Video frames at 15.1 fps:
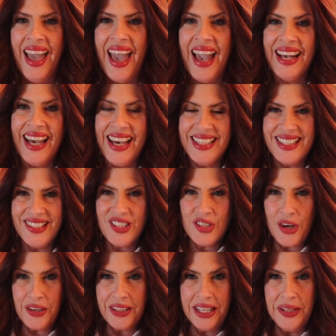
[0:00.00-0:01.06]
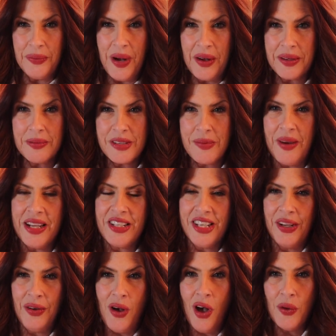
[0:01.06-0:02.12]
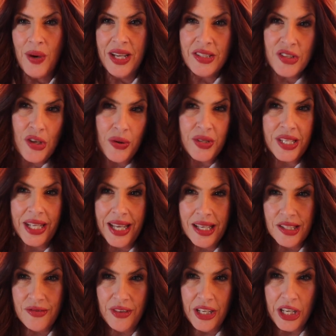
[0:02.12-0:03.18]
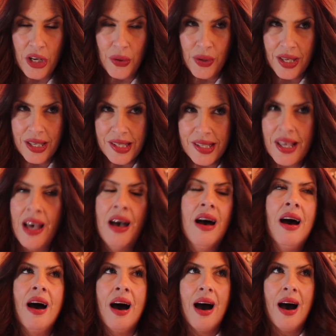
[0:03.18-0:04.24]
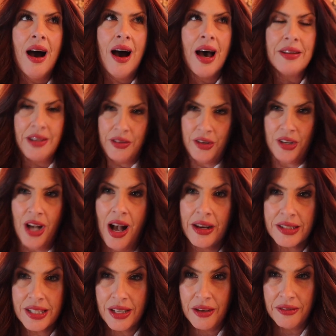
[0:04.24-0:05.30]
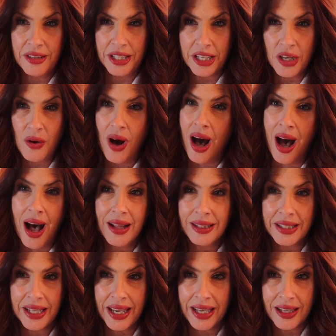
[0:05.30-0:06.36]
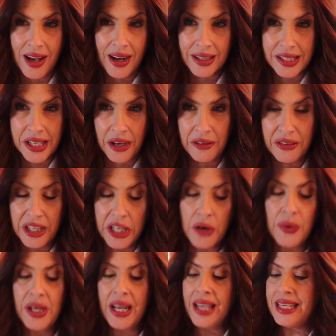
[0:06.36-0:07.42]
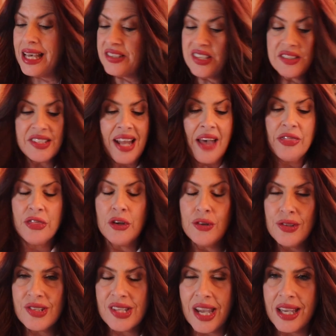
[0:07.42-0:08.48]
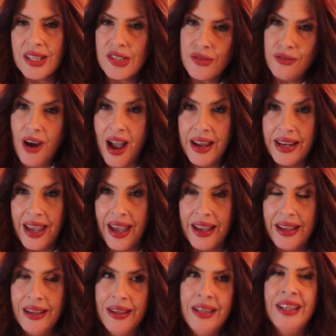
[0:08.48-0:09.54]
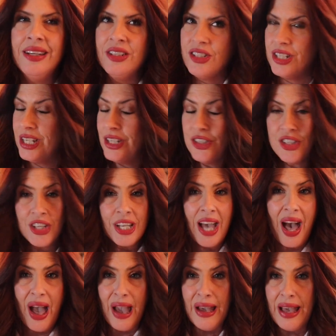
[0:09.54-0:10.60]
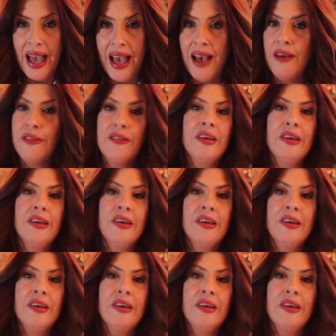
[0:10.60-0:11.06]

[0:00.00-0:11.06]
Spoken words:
guys, it's Darlene and welcome to my channel. Alright, so today's video is another cocktail video, a holiday cocktail video. And yes, it's not Thursday, it's Friday. TGIF.